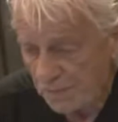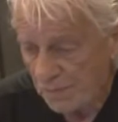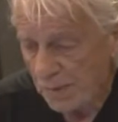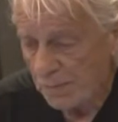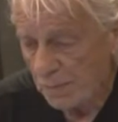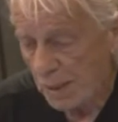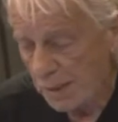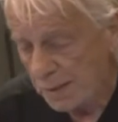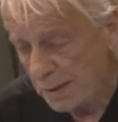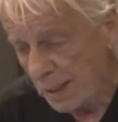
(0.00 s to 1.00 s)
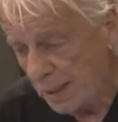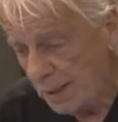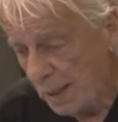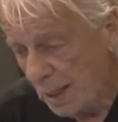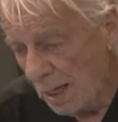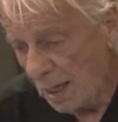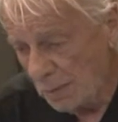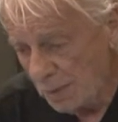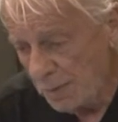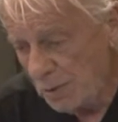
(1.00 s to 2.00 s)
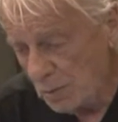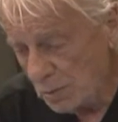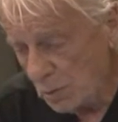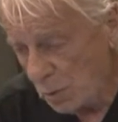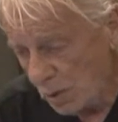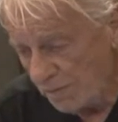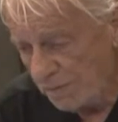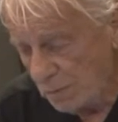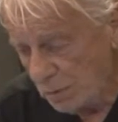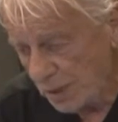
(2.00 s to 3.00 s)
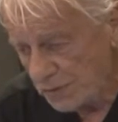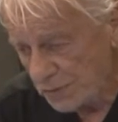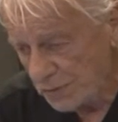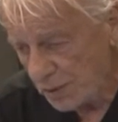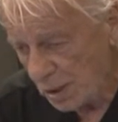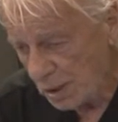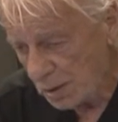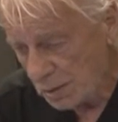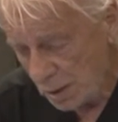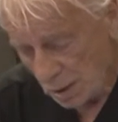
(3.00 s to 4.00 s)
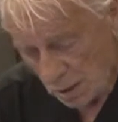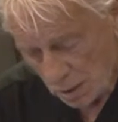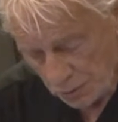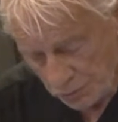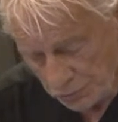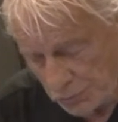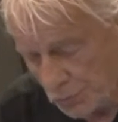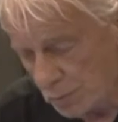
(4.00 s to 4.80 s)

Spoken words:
from everybody tonight, I'm going to be doing quite a few lessons on YouTube